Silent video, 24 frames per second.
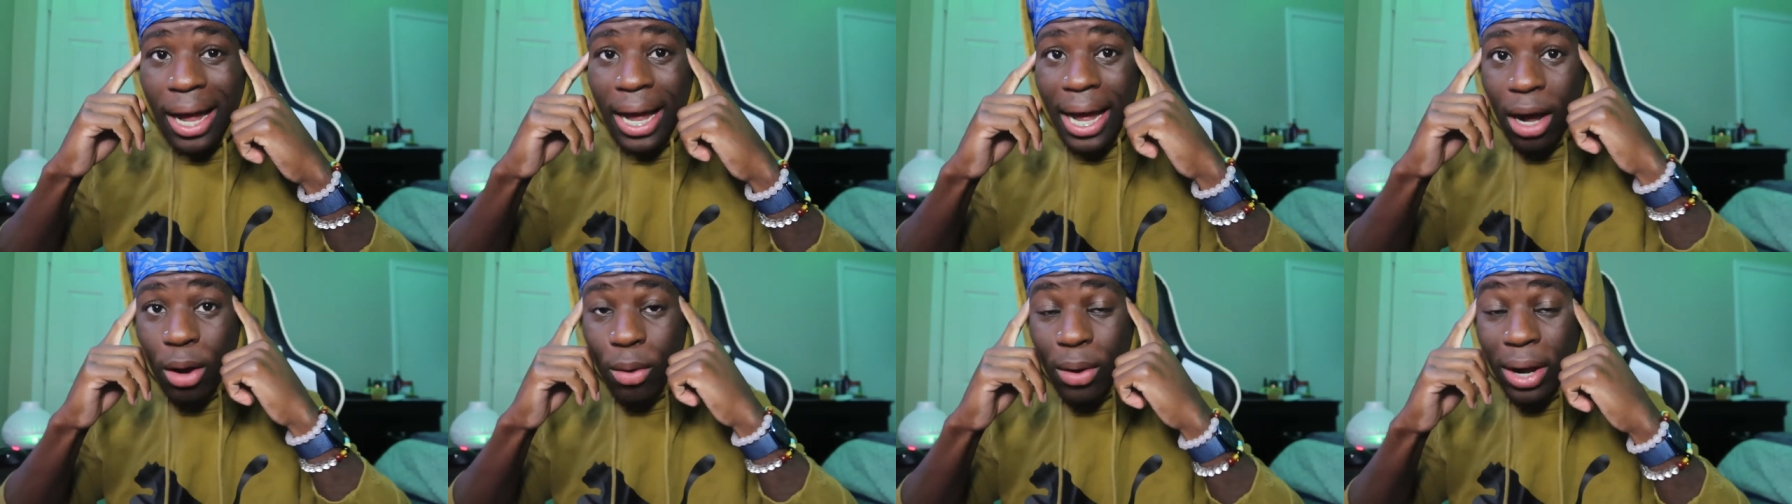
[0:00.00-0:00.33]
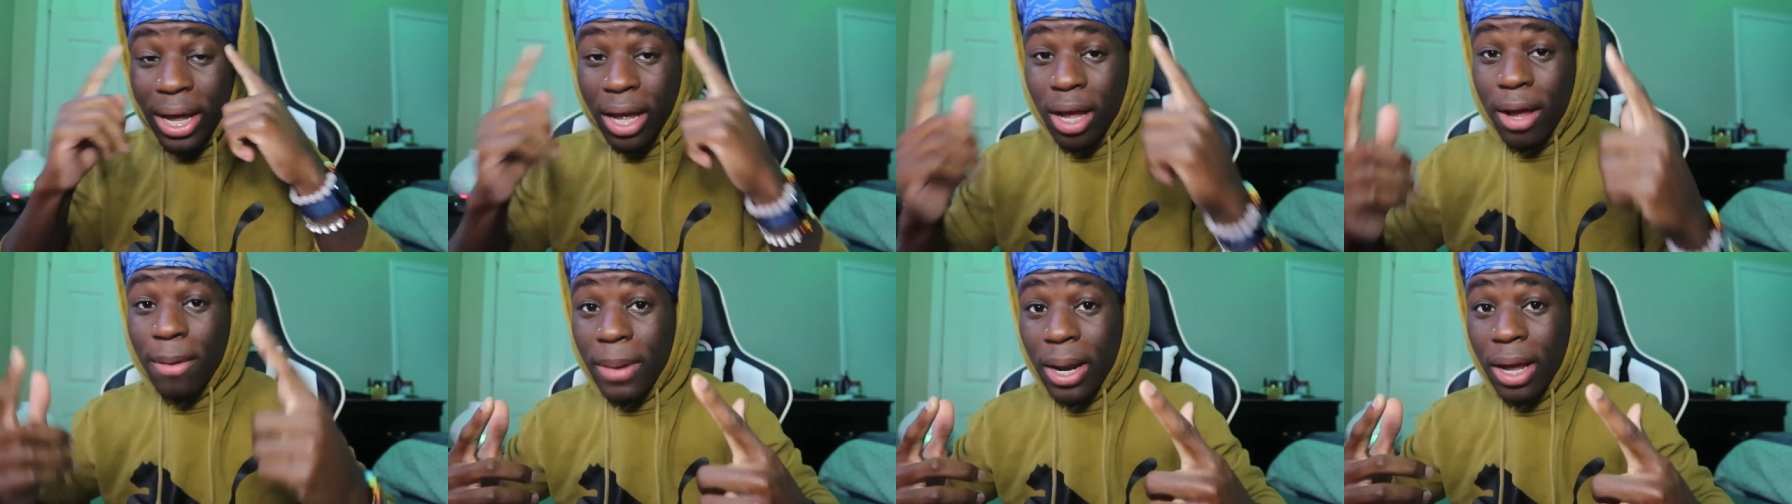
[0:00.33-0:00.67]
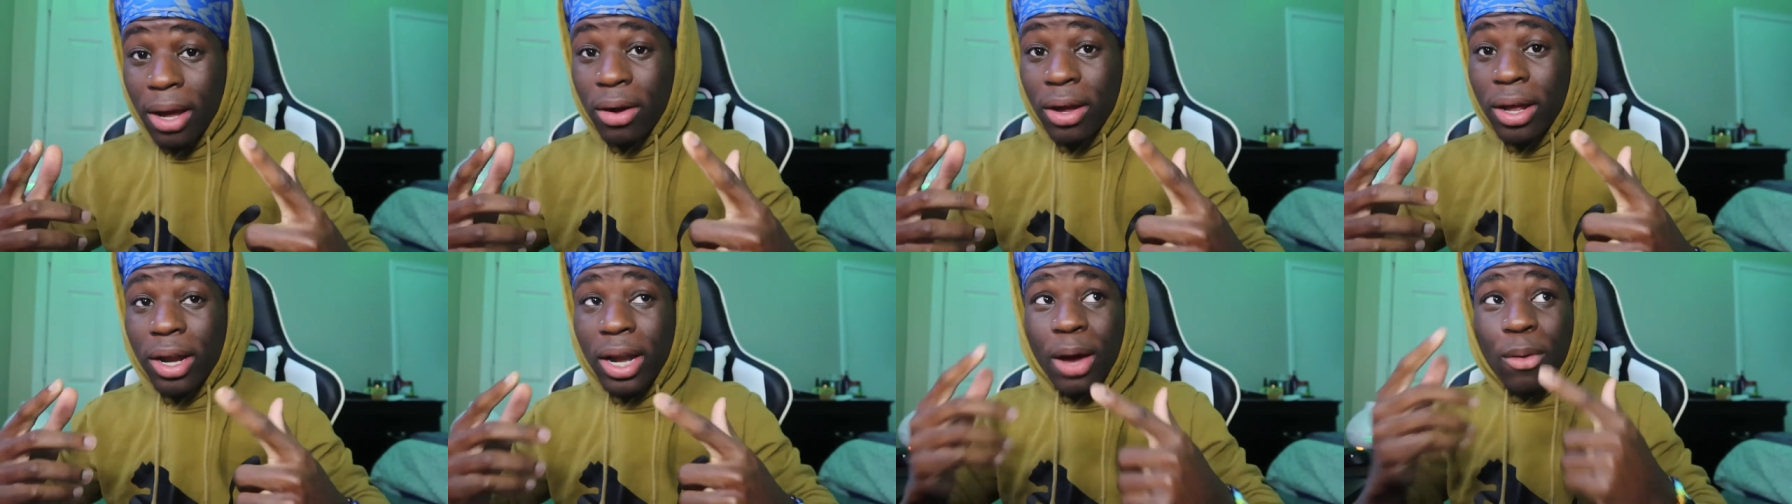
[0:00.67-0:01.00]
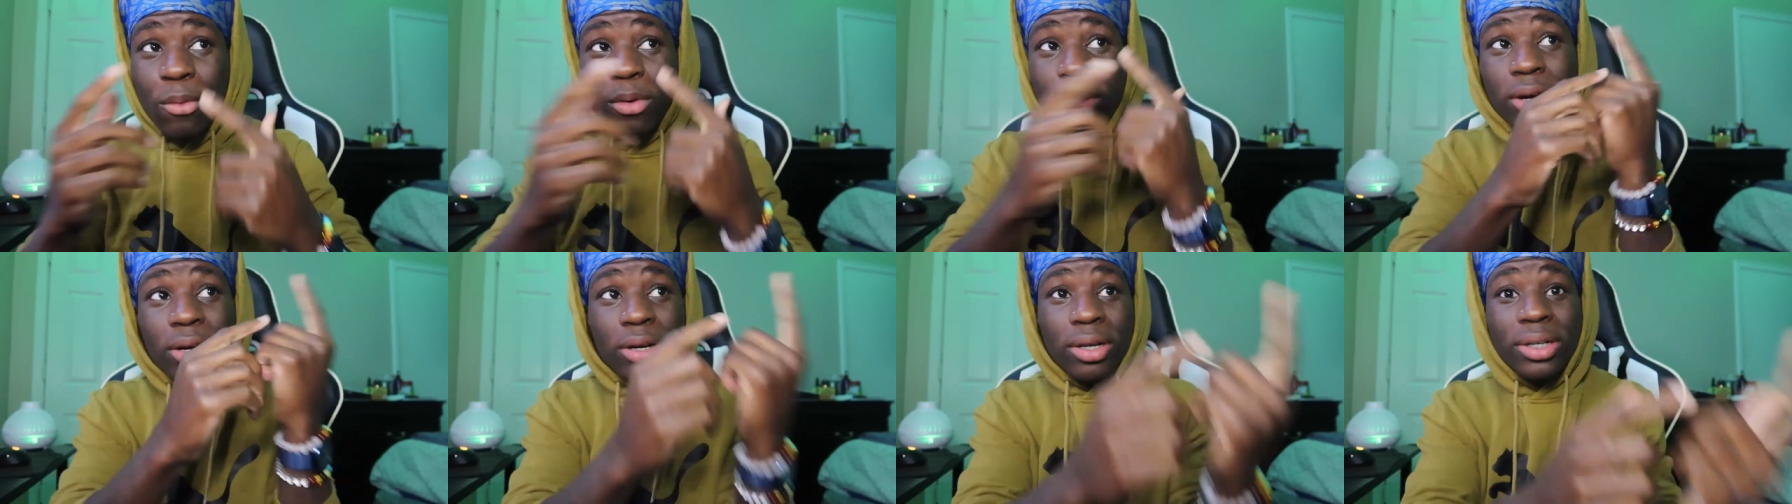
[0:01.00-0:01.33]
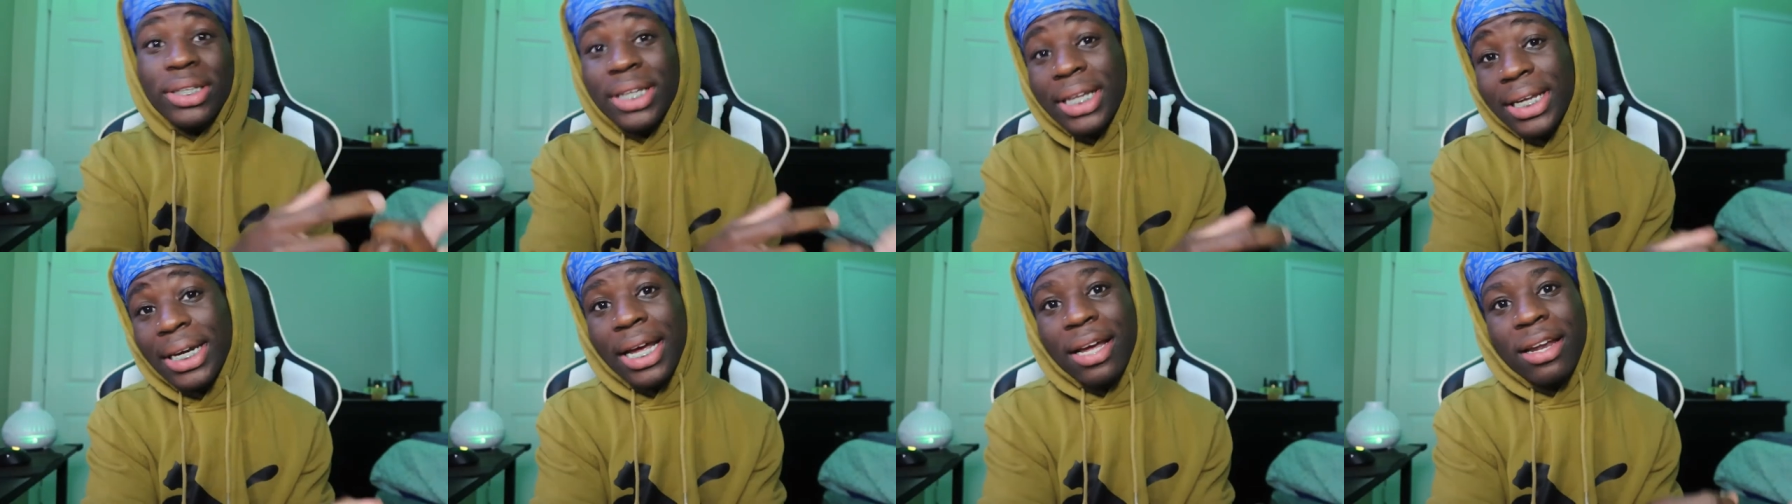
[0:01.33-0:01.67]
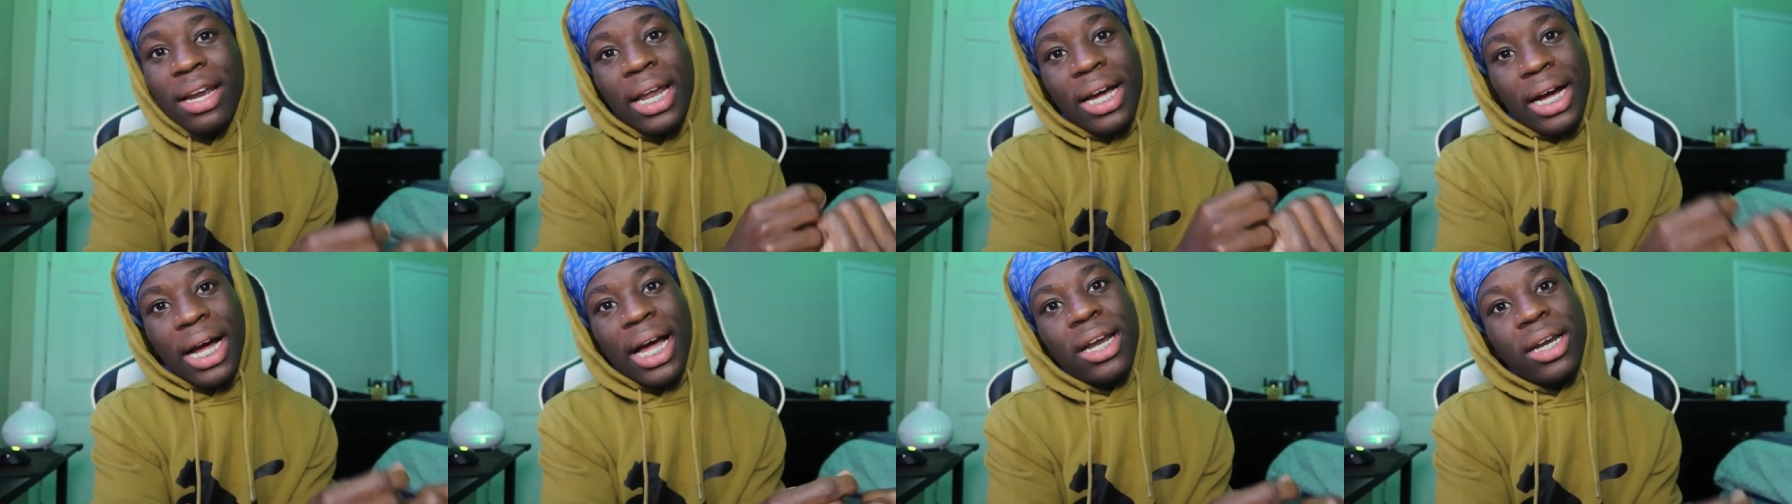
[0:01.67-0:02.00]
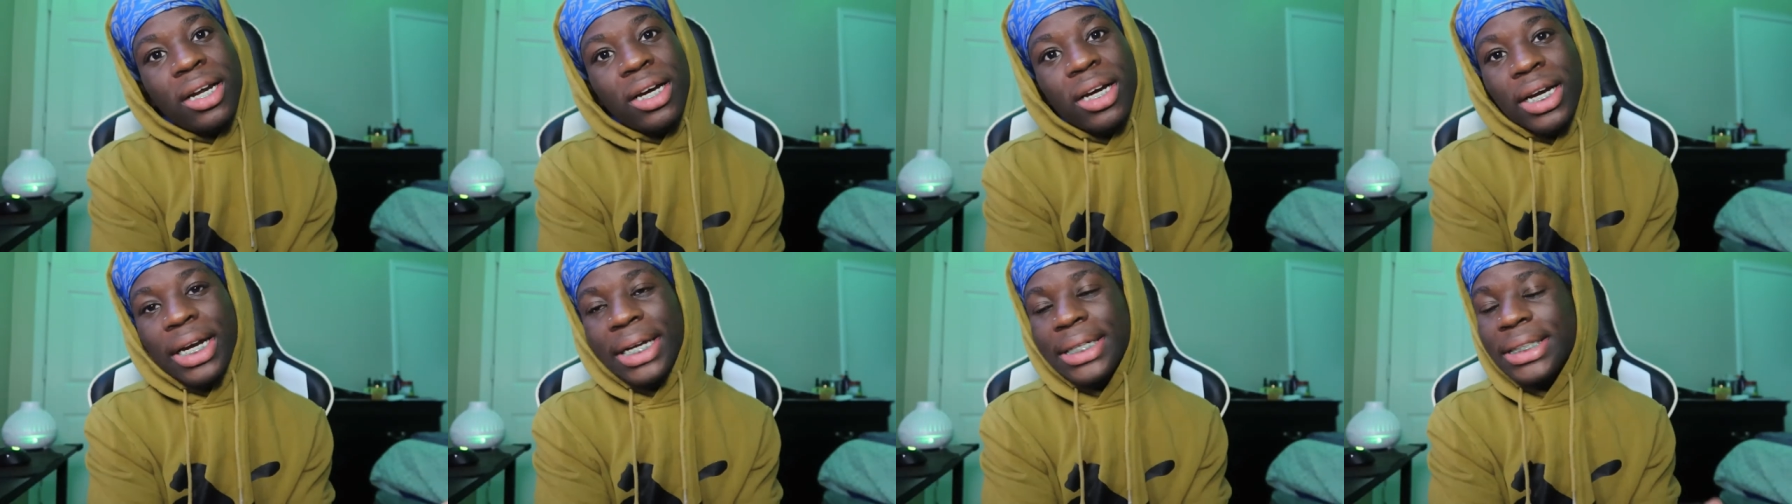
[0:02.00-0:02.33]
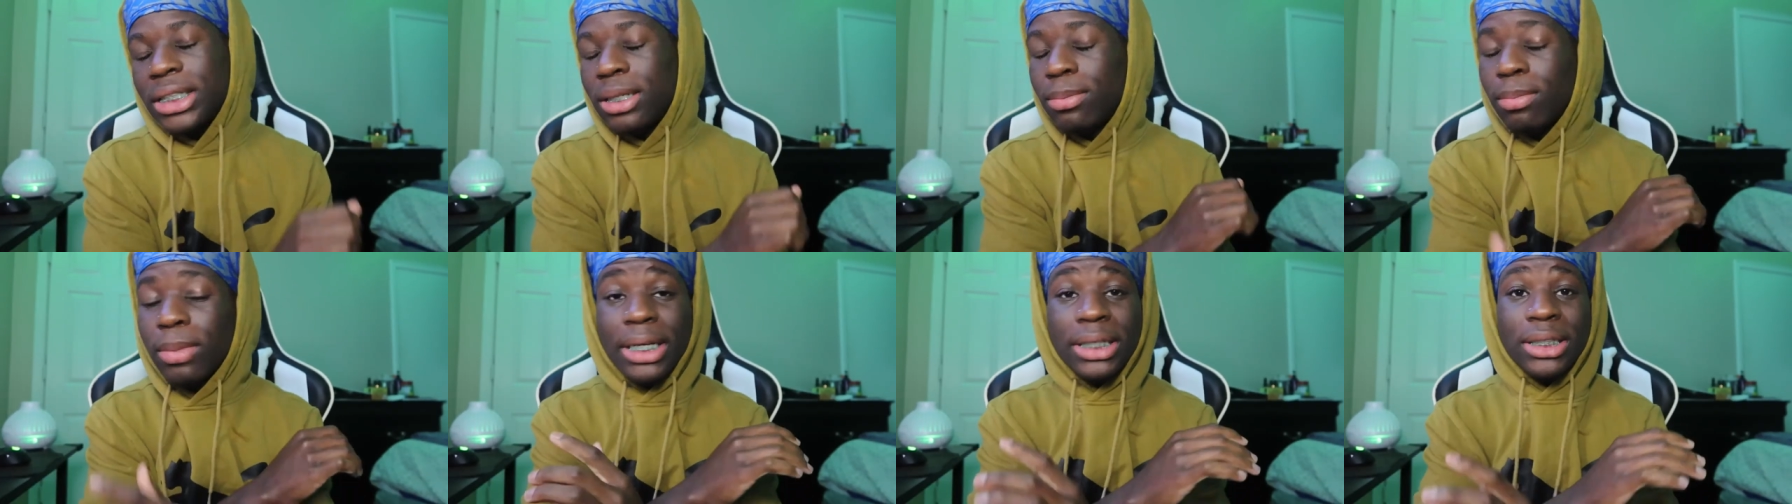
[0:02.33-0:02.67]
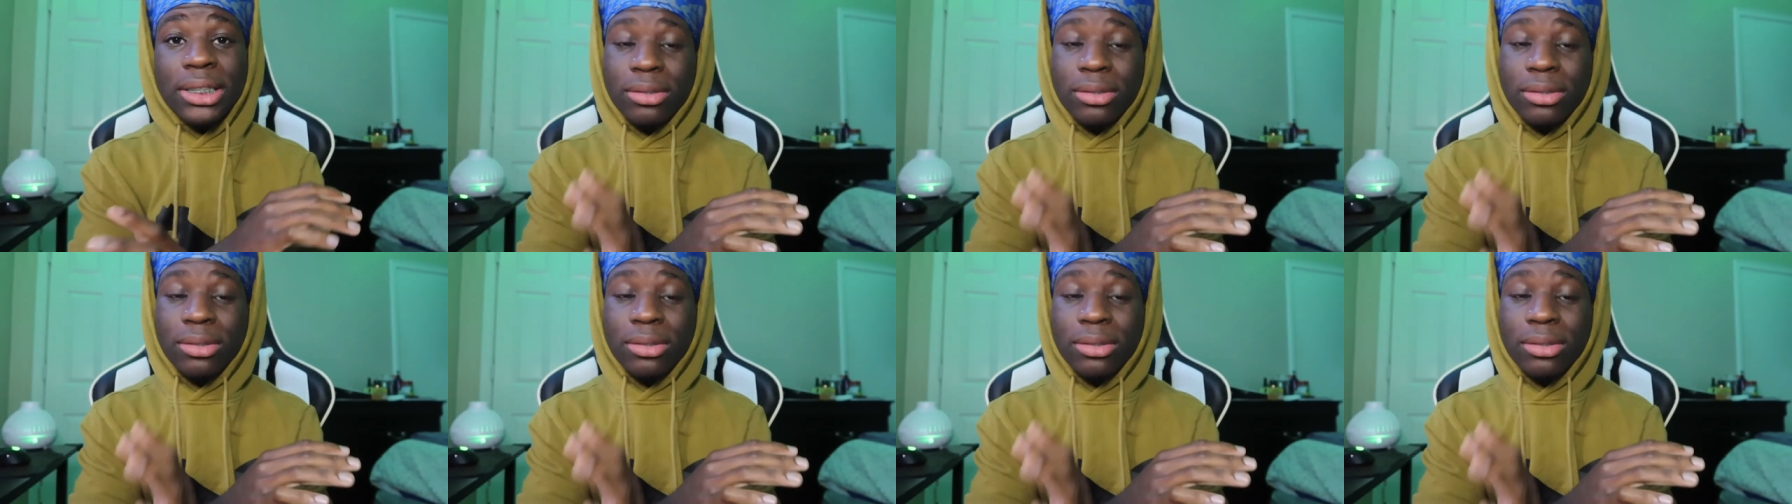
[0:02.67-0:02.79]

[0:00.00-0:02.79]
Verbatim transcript: how I am now, and I would have looked at it, like I look at that shit, but that